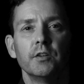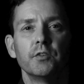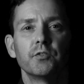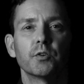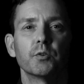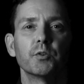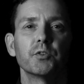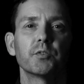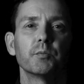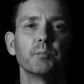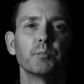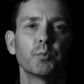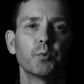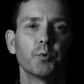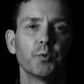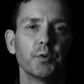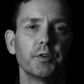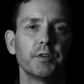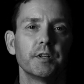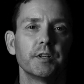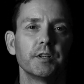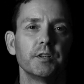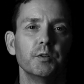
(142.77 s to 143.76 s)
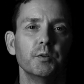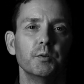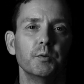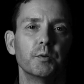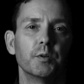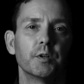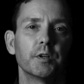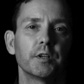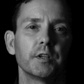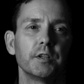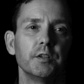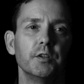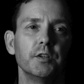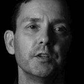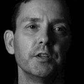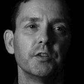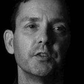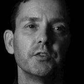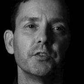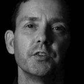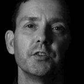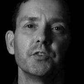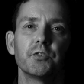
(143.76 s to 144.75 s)
So it's important that you
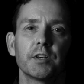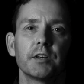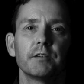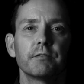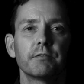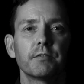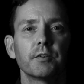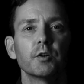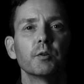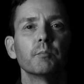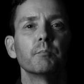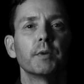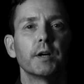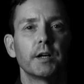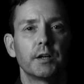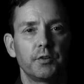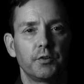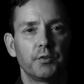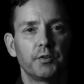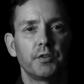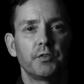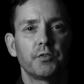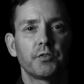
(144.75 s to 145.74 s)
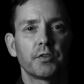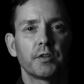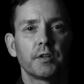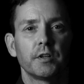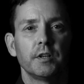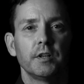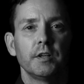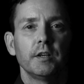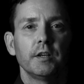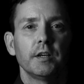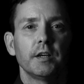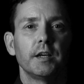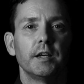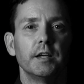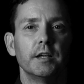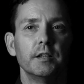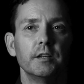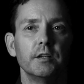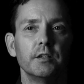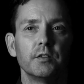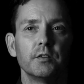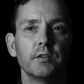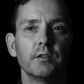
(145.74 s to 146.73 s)
you, you set firm boundaries,
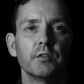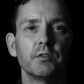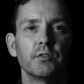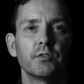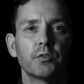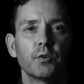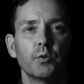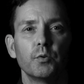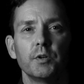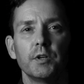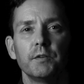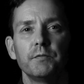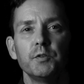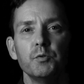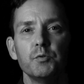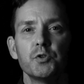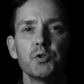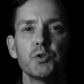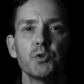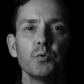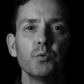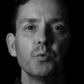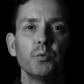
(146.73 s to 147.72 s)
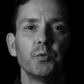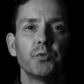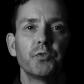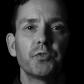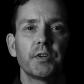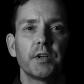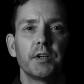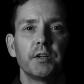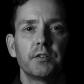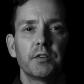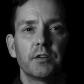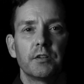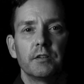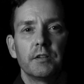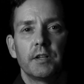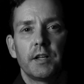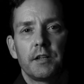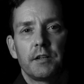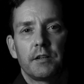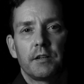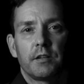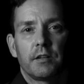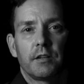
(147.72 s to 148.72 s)
and so if you choose, say, to
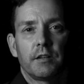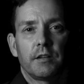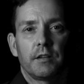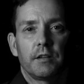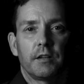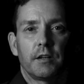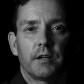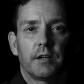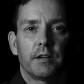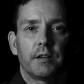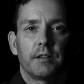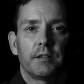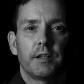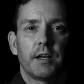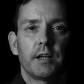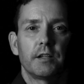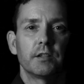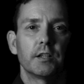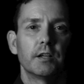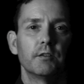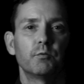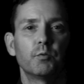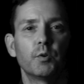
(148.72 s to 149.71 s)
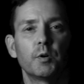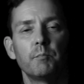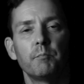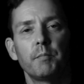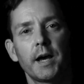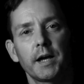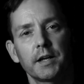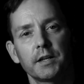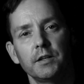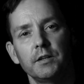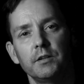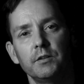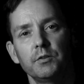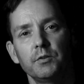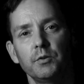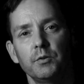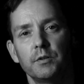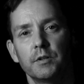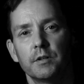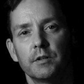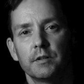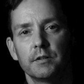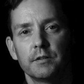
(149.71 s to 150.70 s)
let the, that loved one back
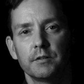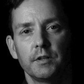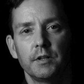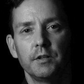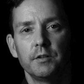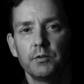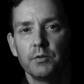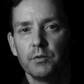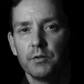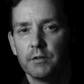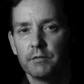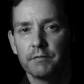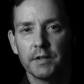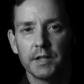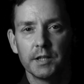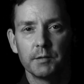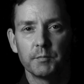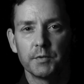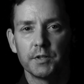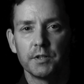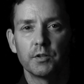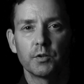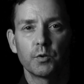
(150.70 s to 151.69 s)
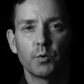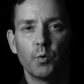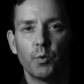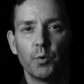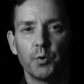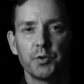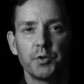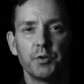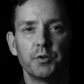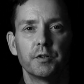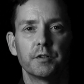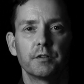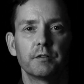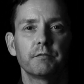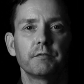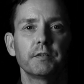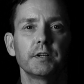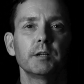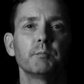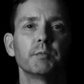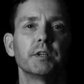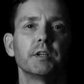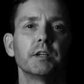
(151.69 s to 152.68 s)
into the into the family, the core unit of the
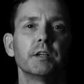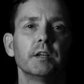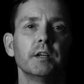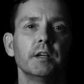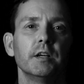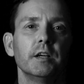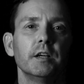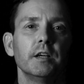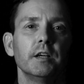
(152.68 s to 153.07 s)
family.